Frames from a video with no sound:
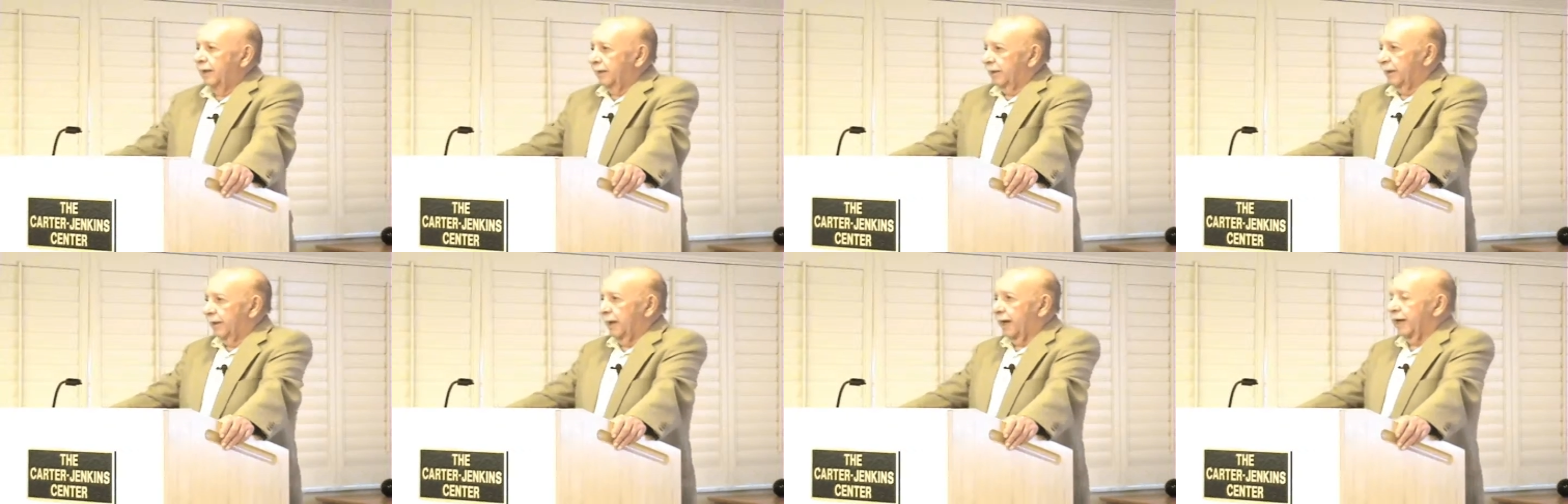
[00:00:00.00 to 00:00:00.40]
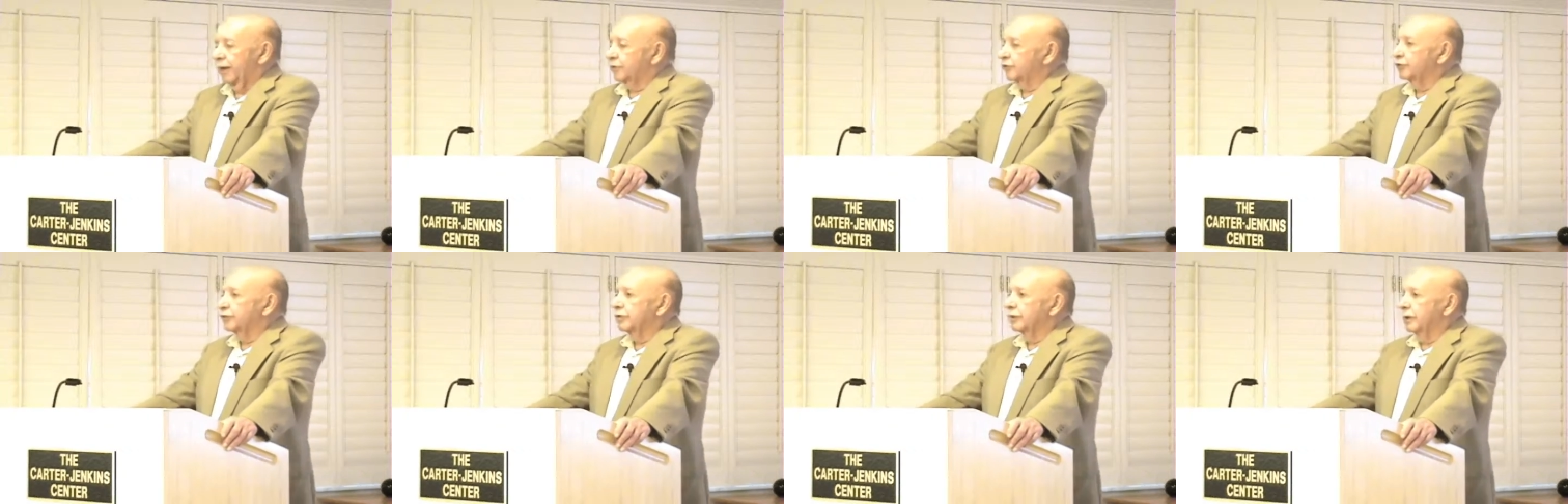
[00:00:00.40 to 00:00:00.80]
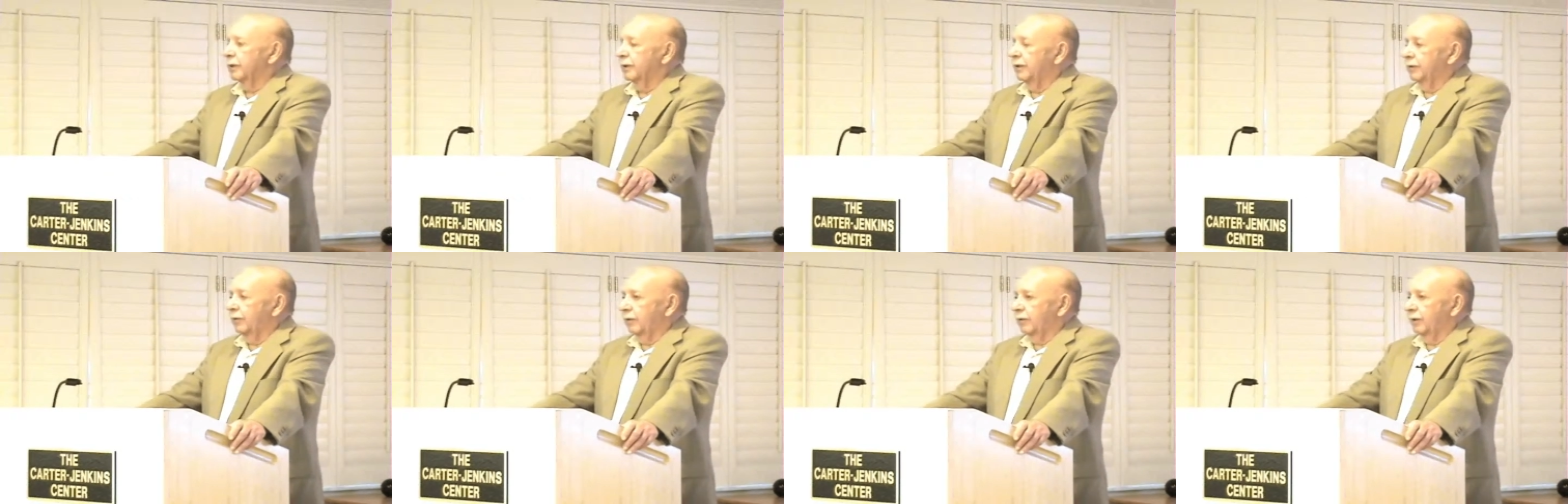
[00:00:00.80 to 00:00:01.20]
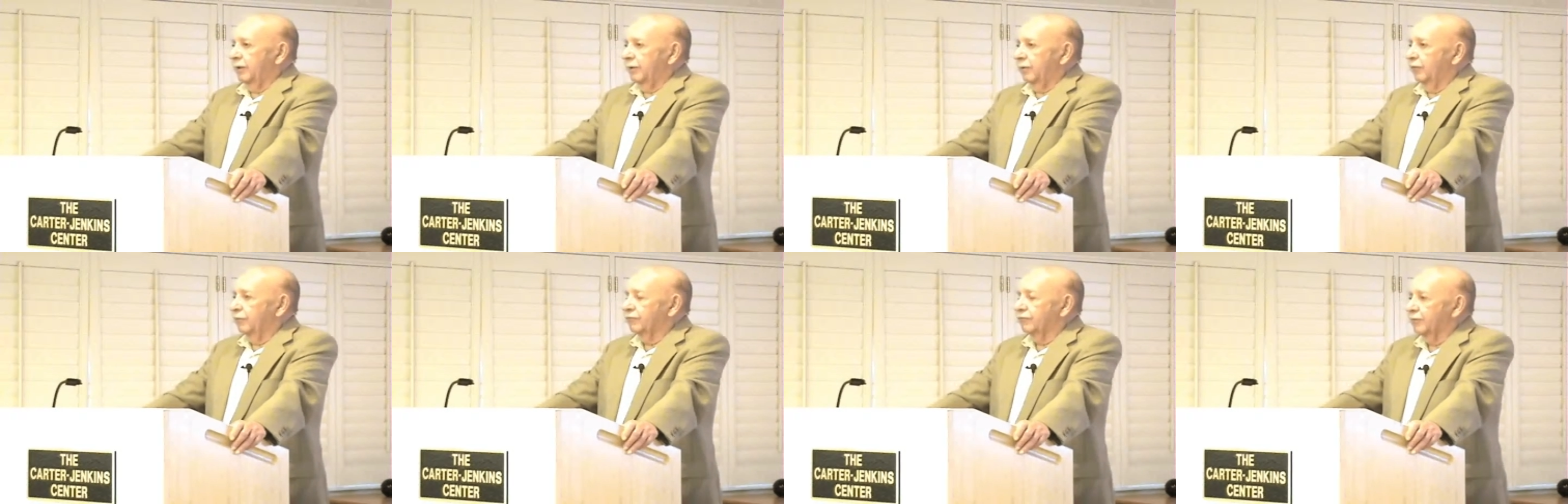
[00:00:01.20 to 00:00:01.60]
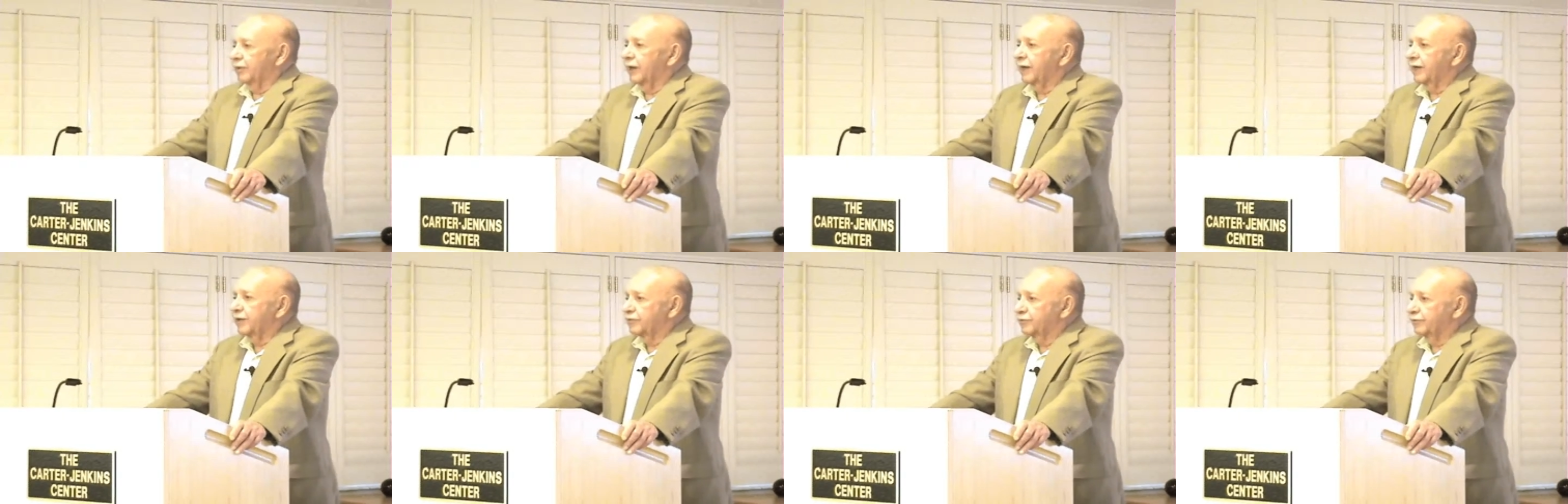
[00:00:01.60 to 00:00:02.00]
of
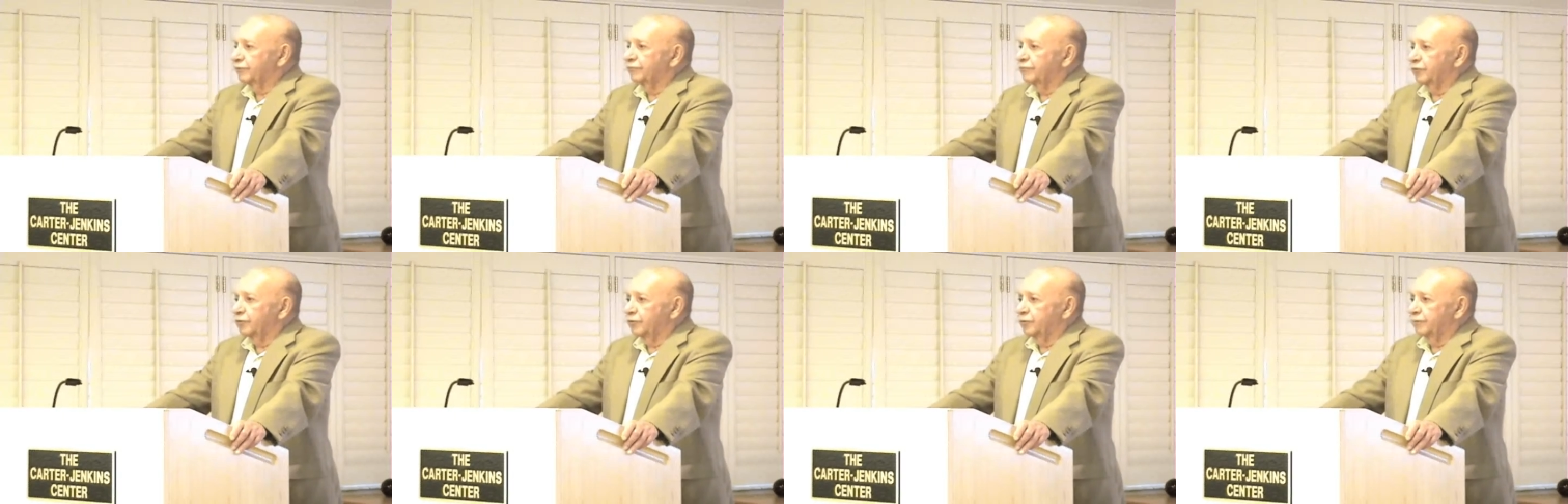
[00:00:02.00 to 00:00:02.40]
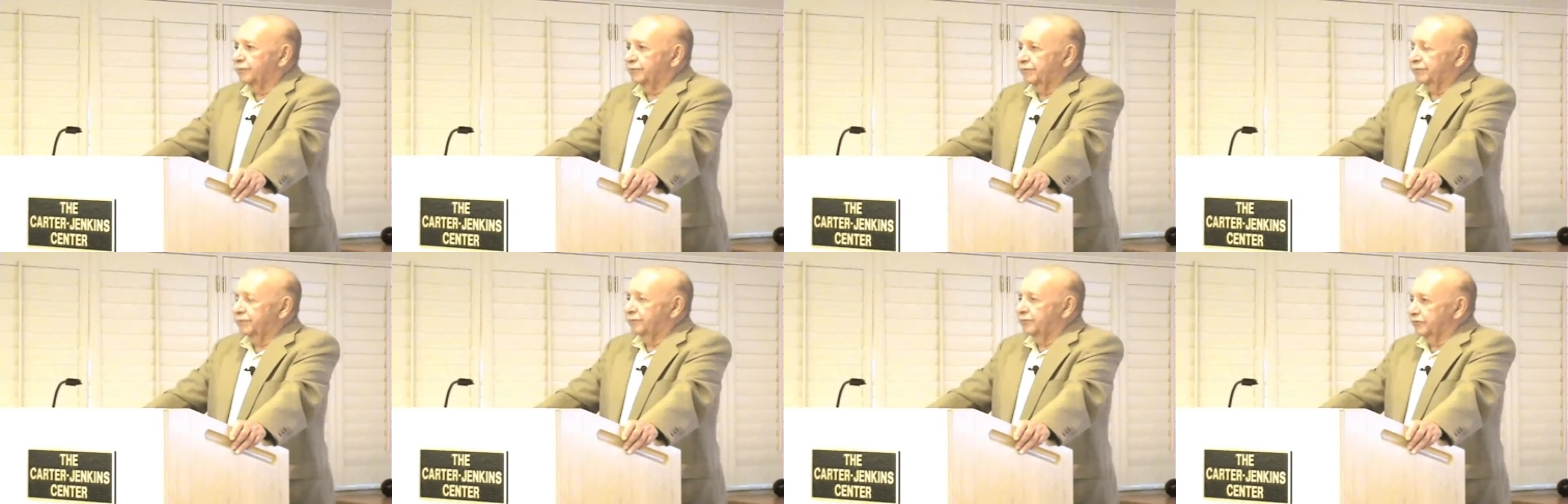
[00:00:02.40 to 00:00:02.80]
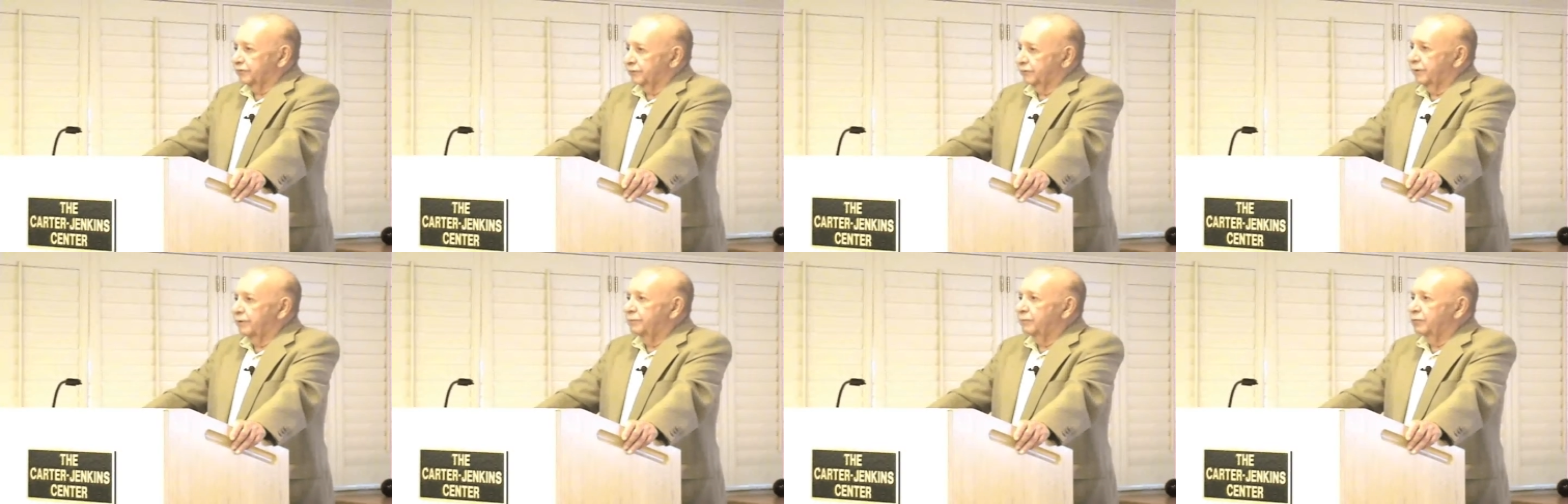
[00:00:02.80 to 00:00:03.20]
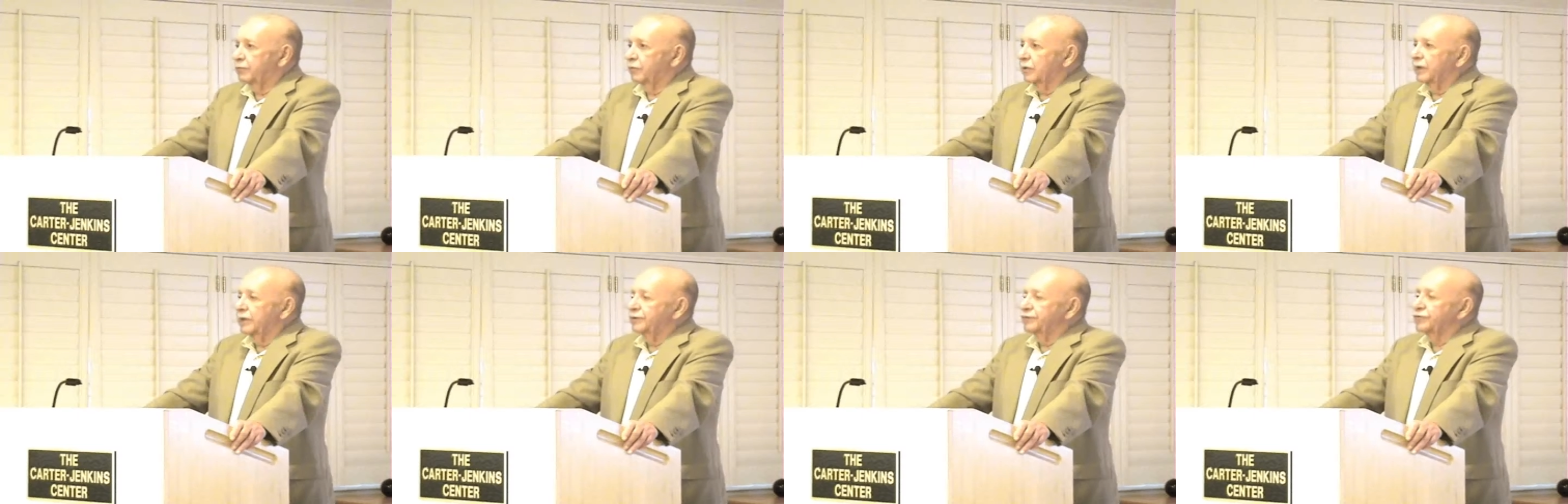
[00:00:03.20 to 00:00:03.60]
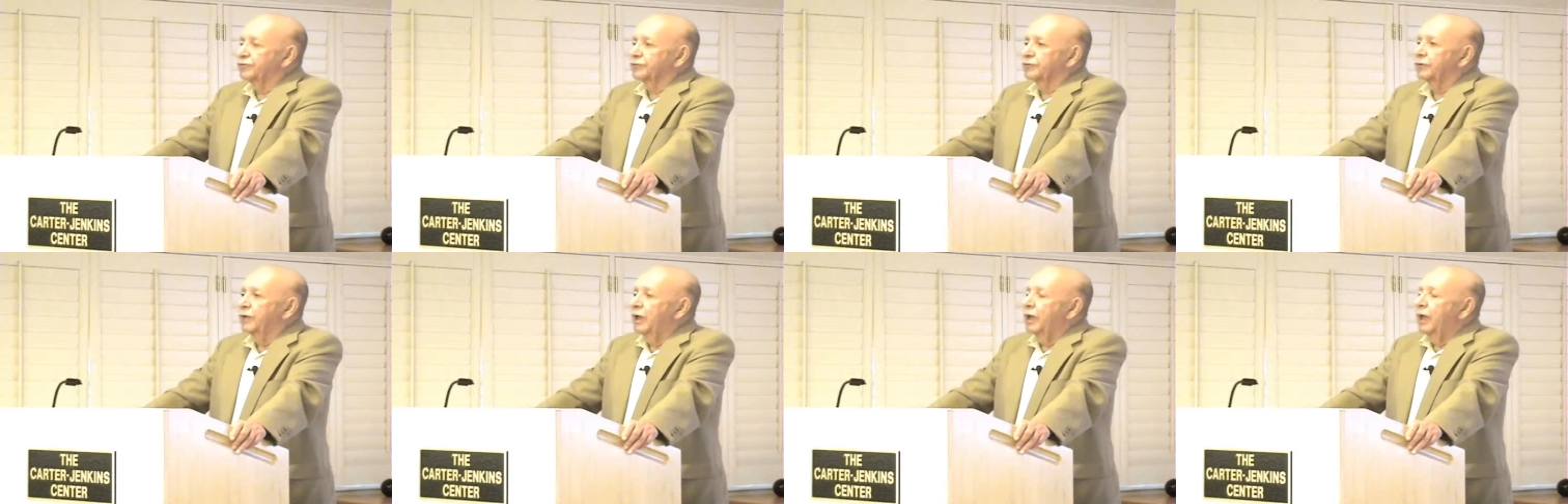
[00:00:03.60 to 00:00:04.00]
large forms of
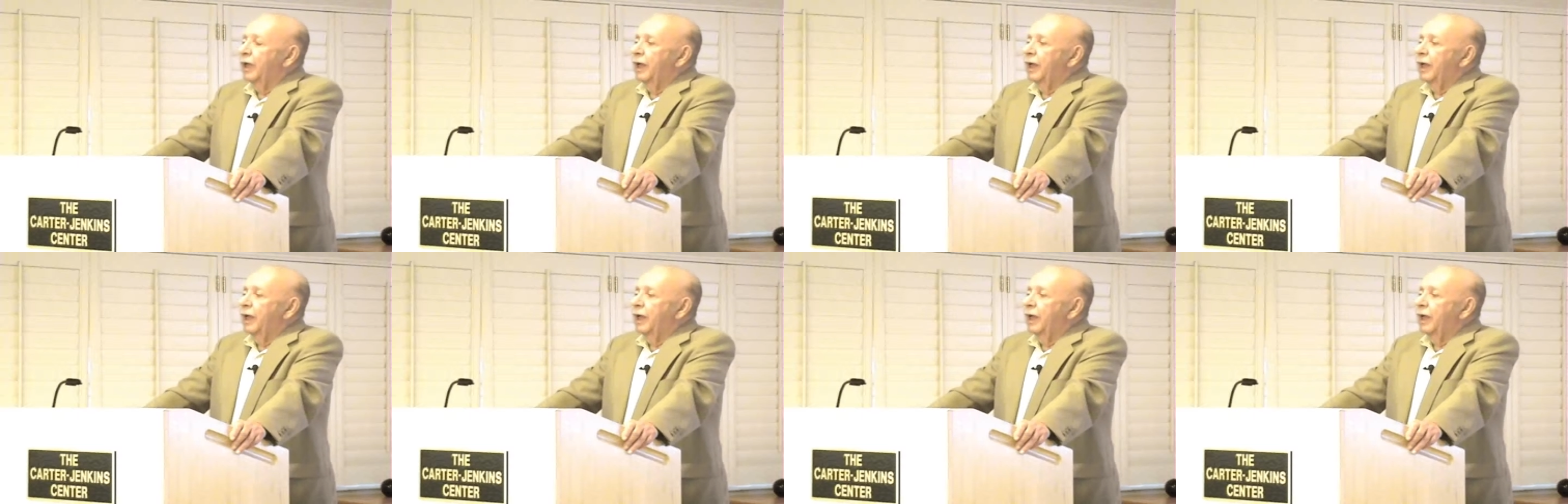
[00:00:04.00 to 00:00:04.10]
stimulation